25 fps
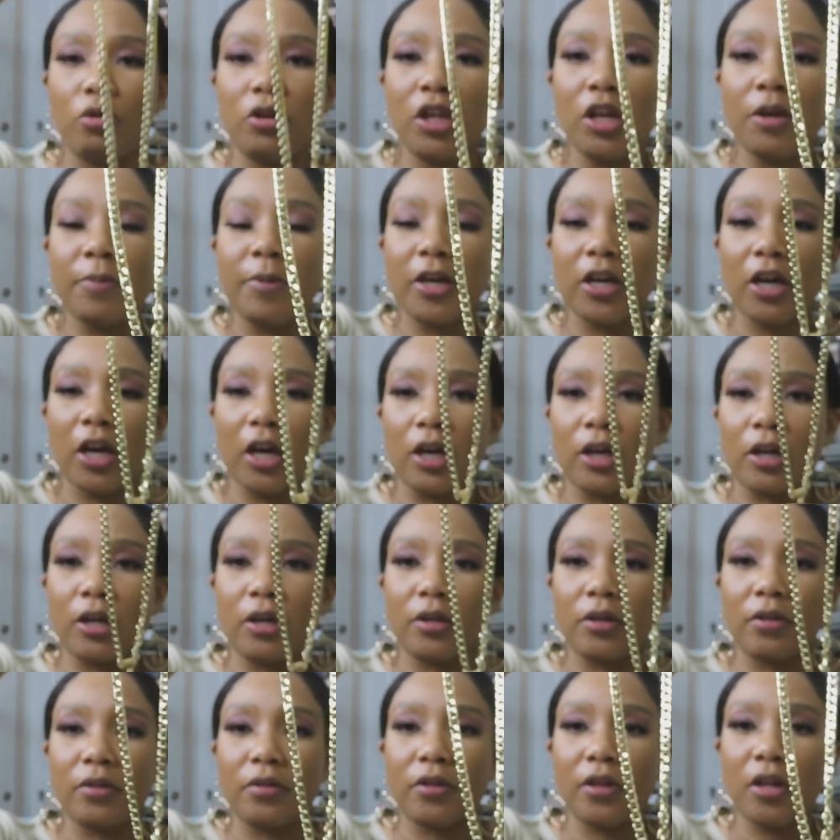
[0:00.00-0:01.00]
only
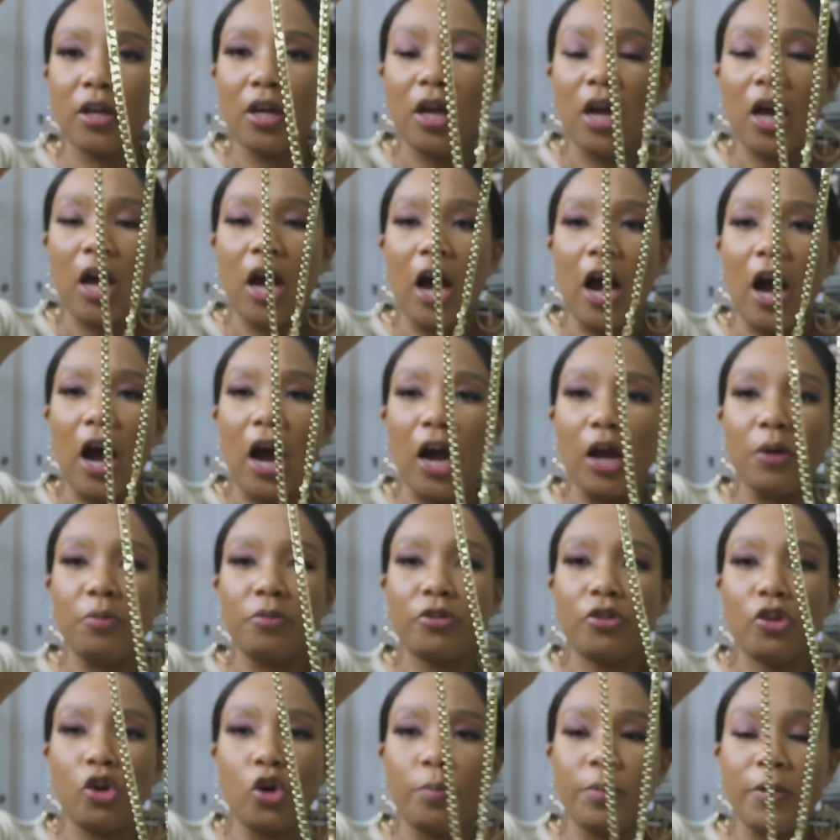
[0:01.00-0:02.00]
because I
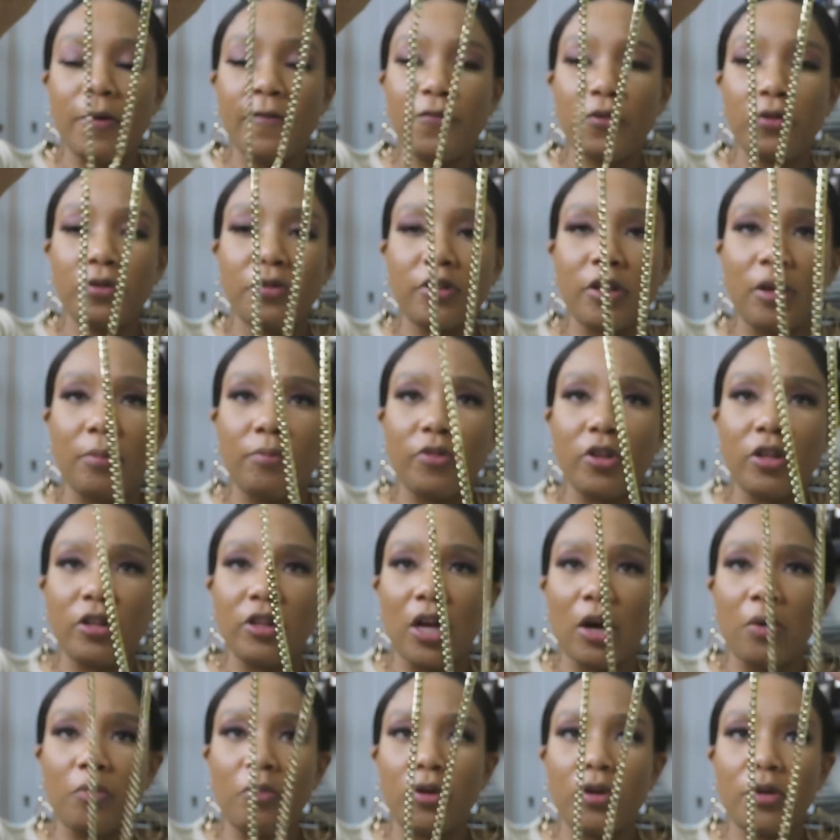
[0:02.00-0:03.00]
was hoping for something
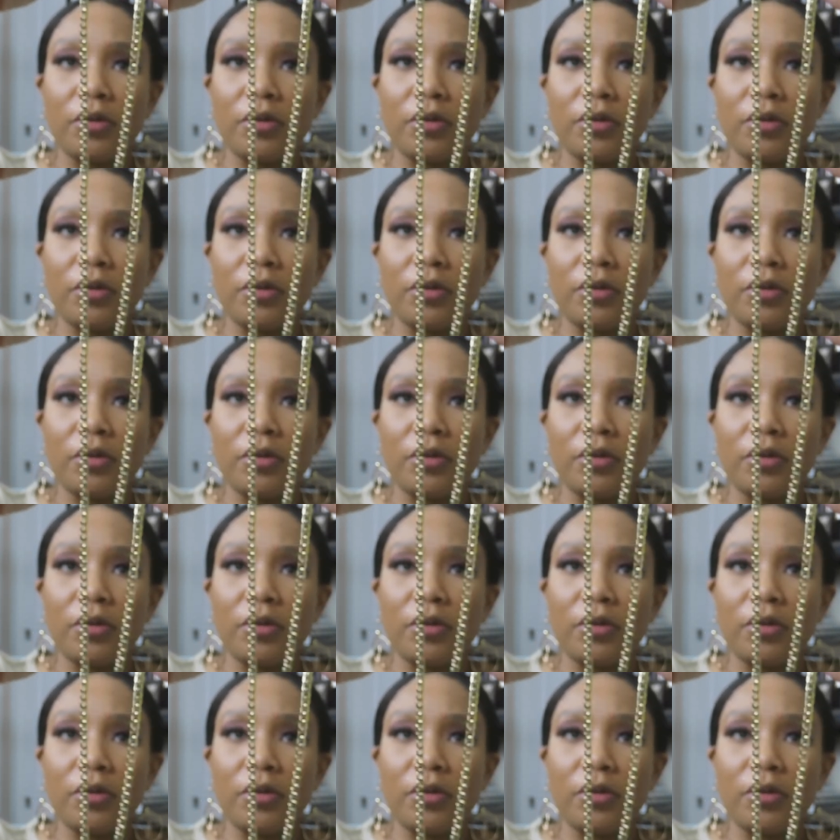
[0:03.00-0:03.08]
that